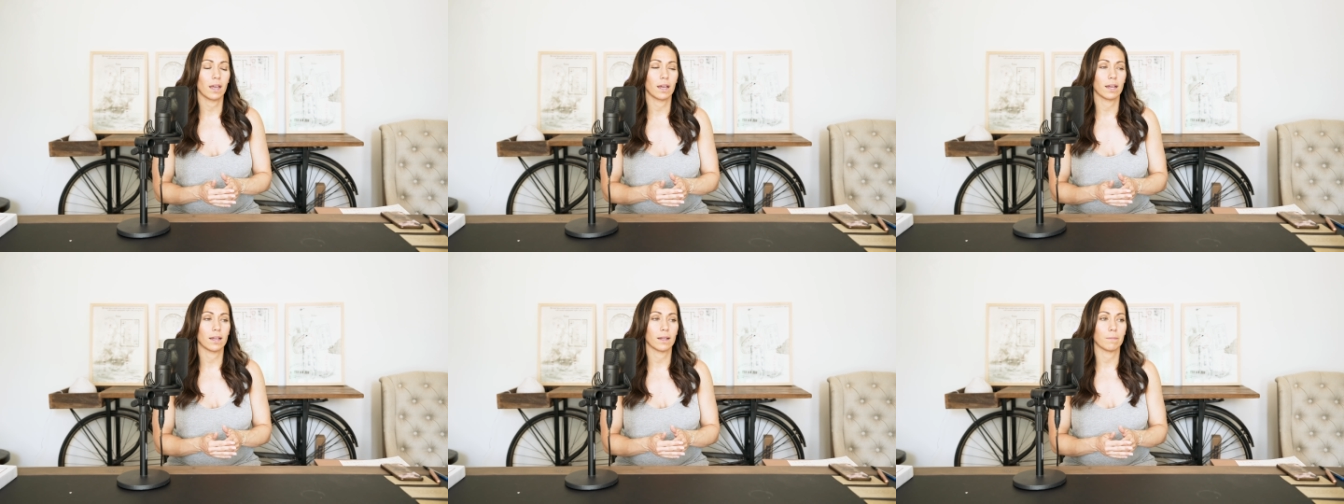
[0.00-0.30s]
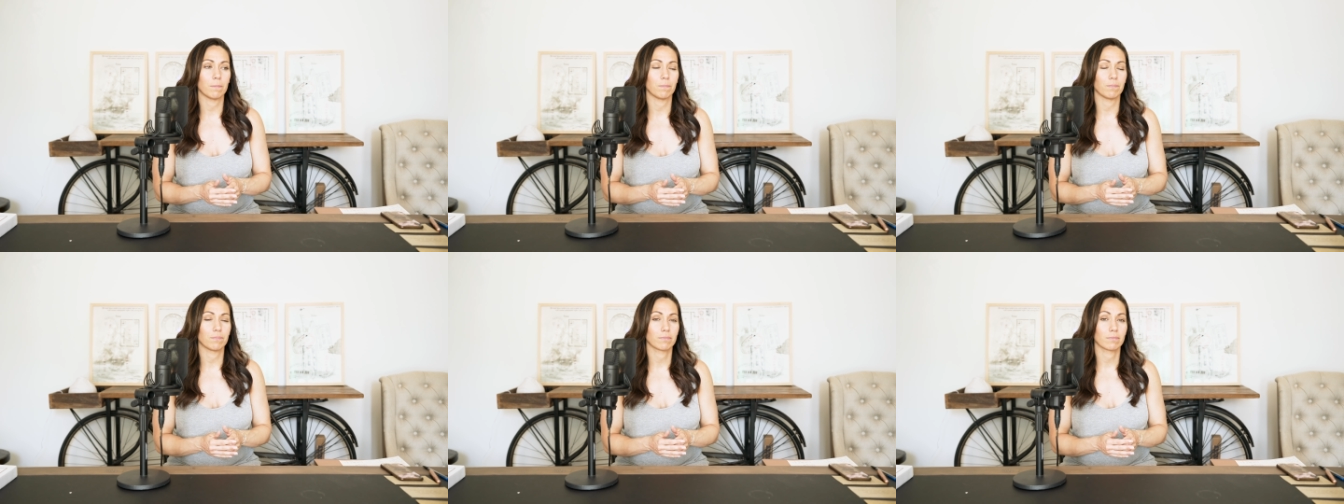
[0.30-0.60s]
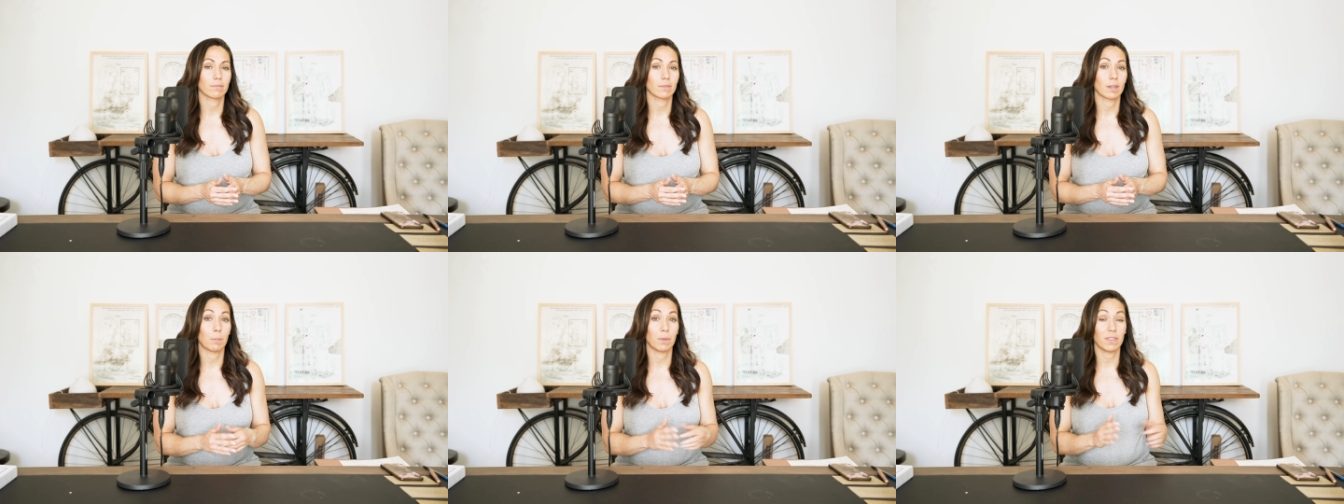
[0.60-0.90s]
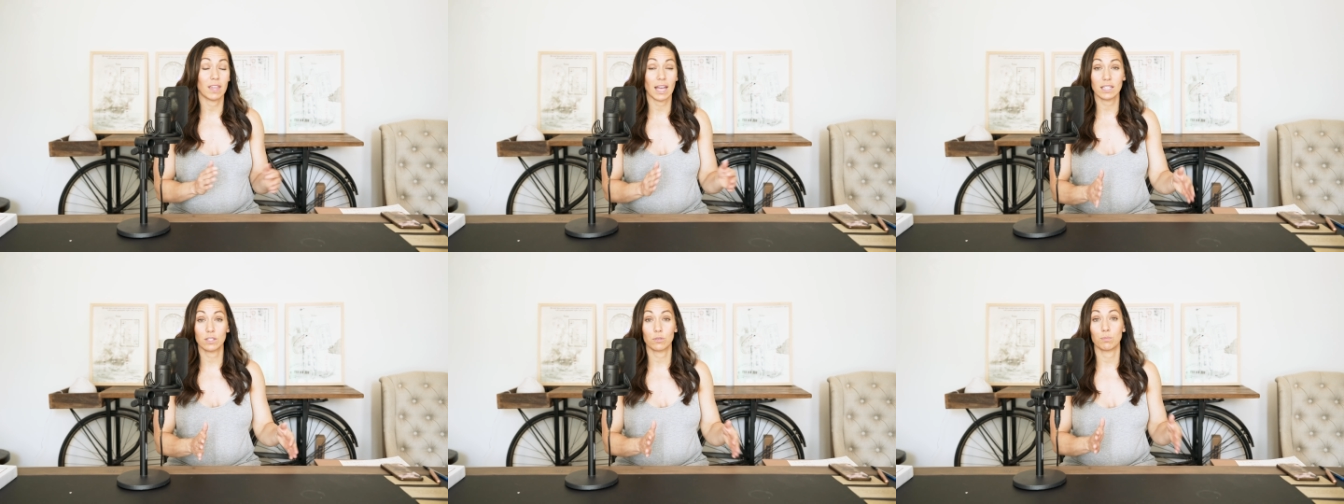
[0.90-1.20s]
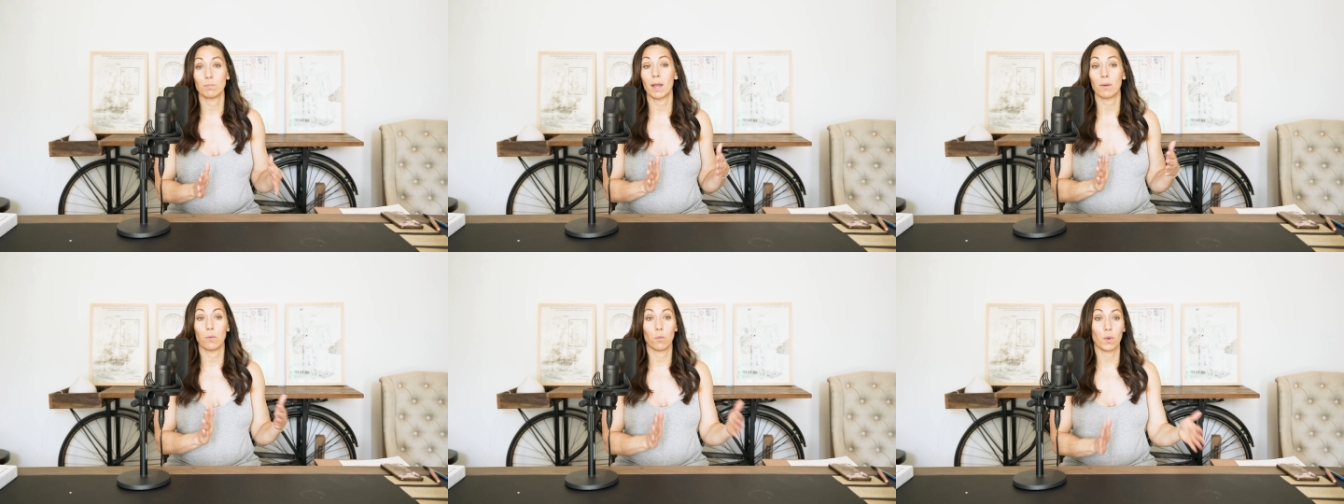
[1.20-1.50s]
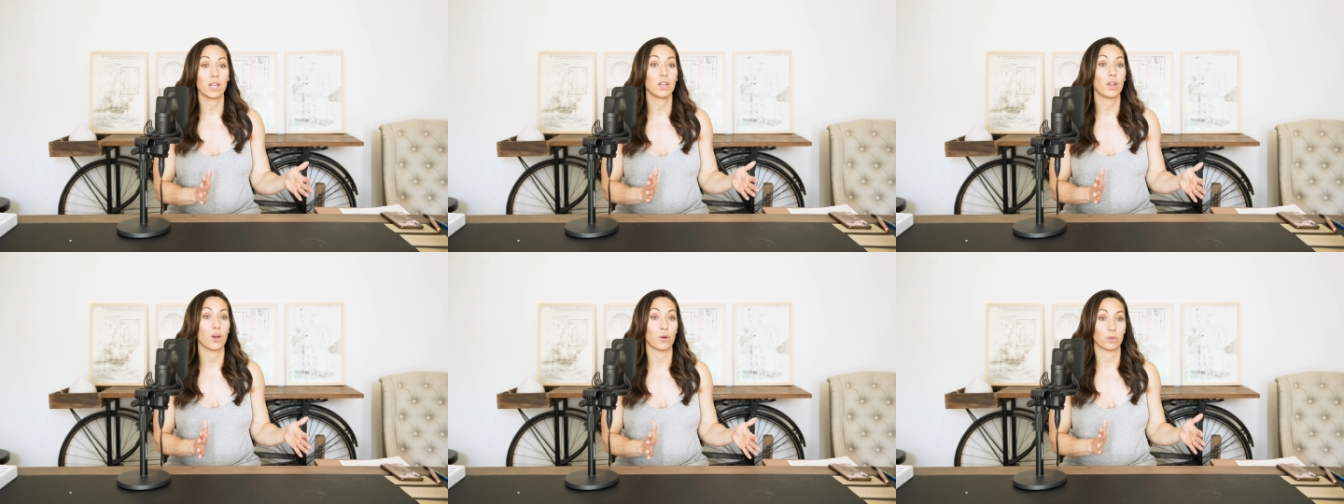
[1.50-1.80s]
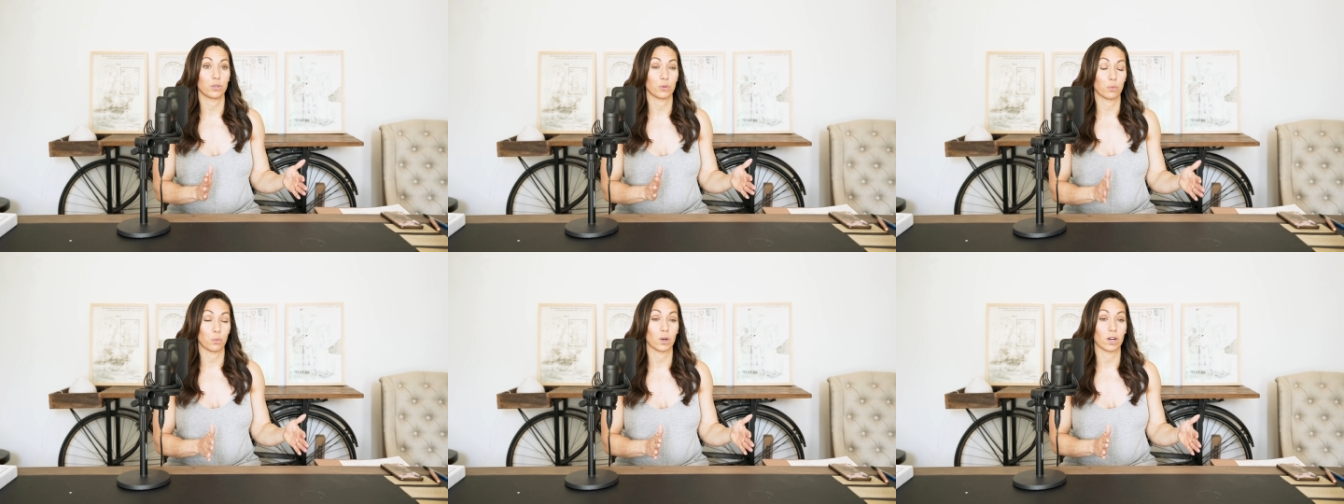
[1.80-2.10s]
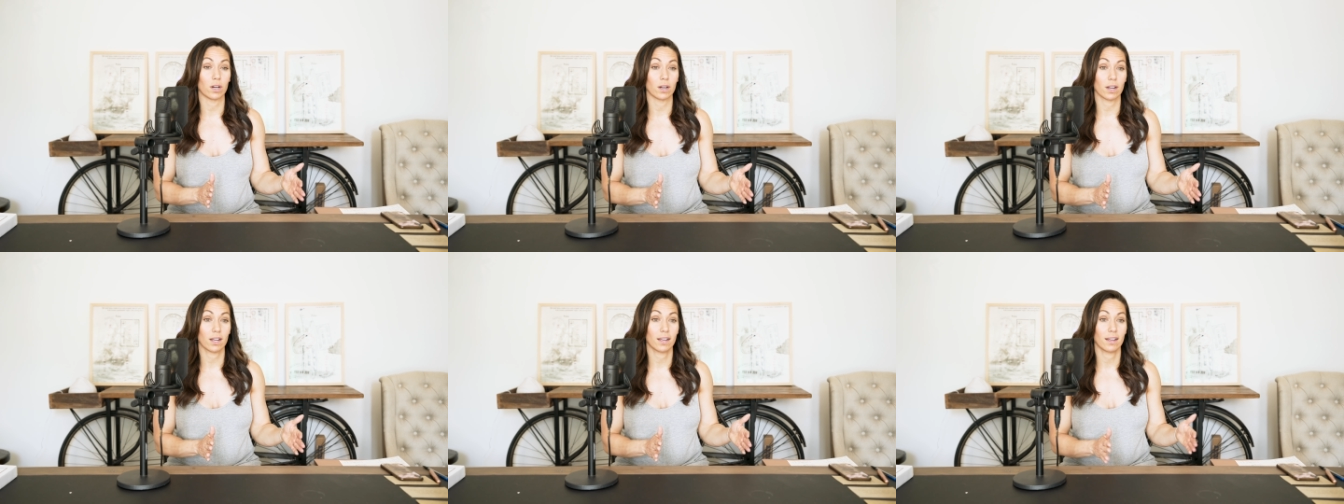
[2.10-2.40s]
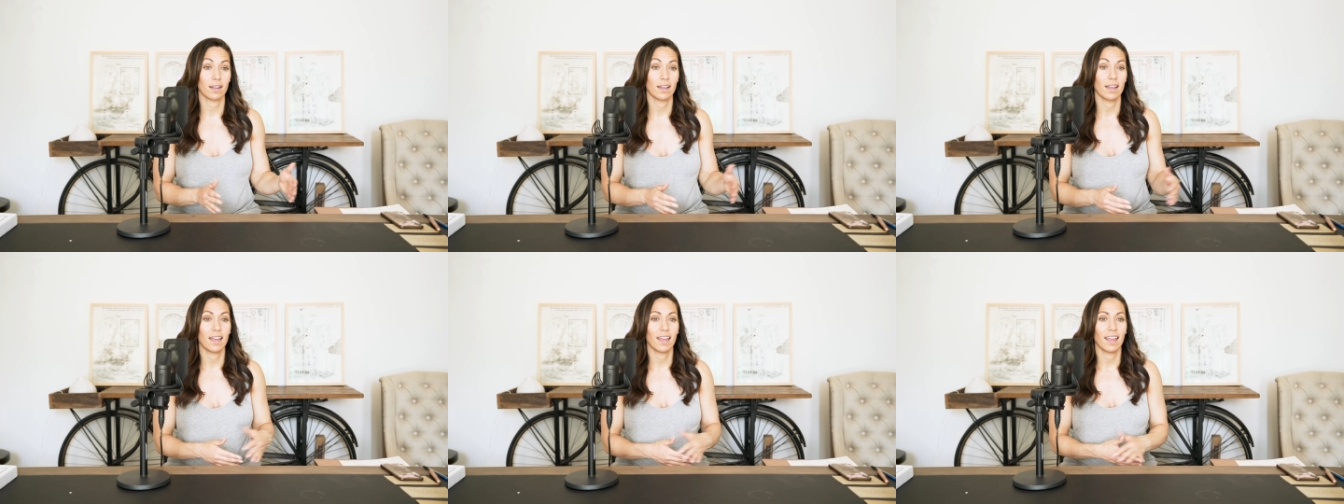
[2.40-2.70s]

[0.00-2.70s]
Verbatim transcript: Um, but that's my window to work